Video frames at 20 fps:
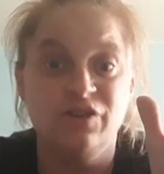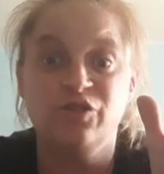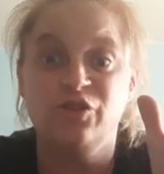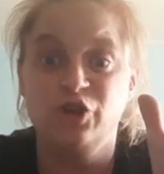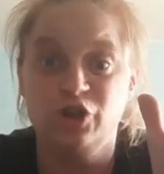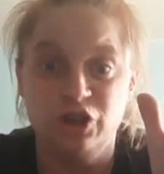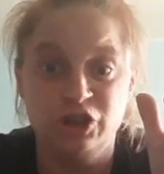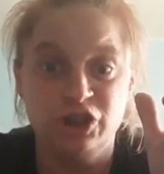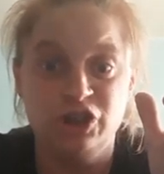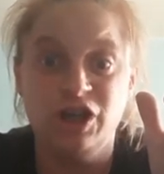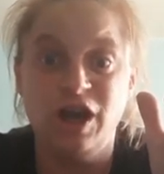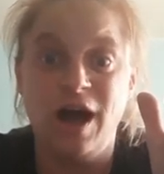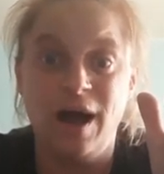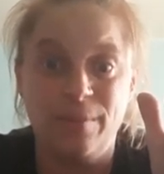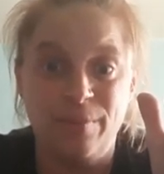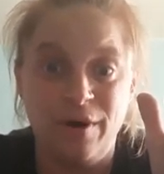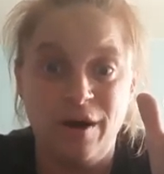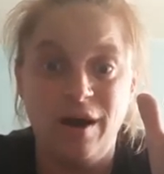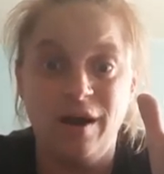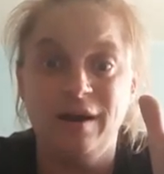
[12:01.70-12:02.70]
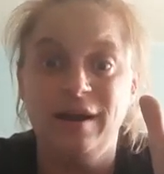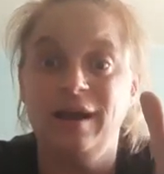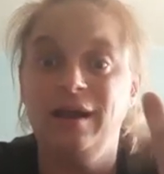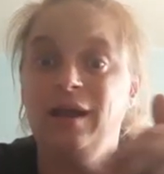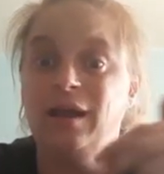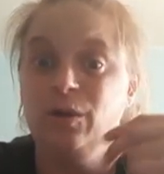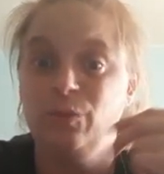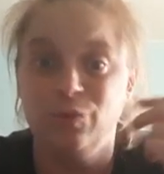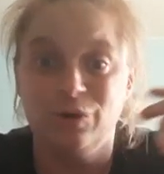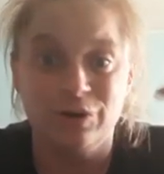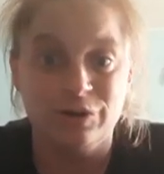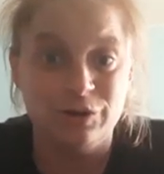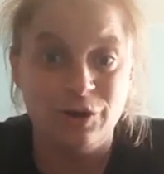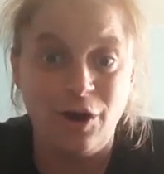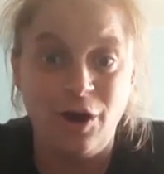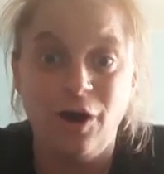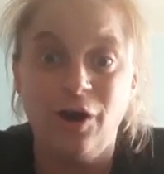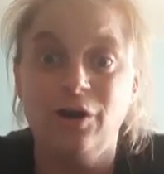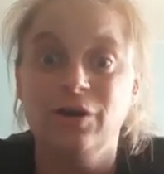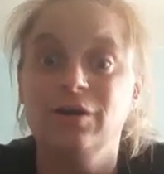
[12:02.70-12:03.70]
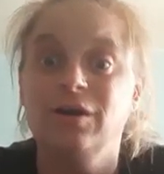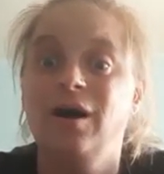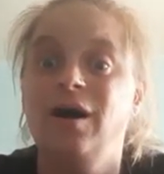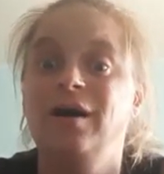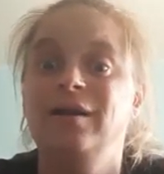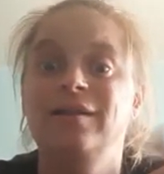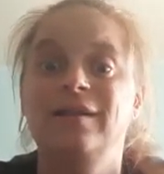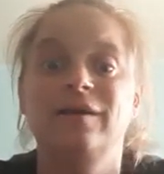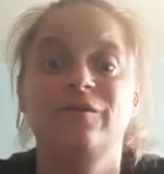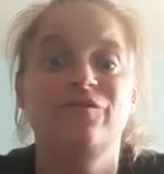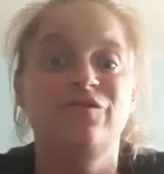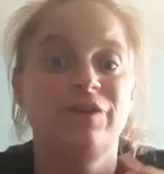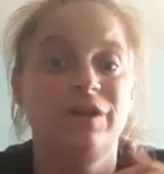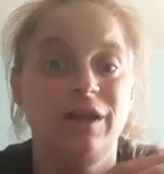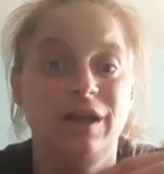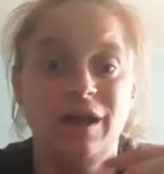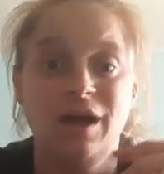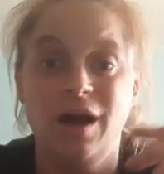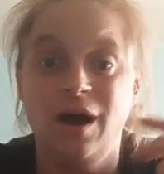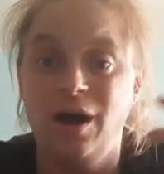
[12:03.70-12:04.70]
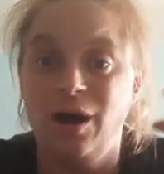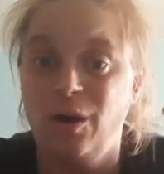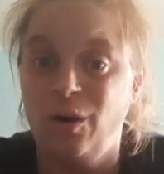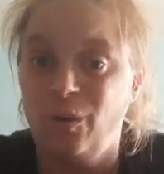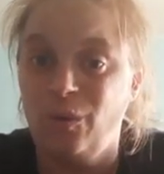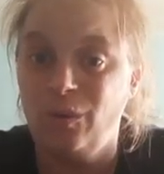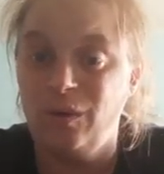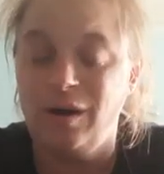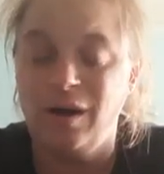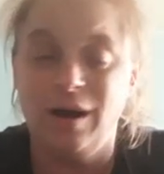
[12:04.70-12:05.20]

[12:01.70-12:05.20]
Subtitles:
a good job on it. He worked hard on the video.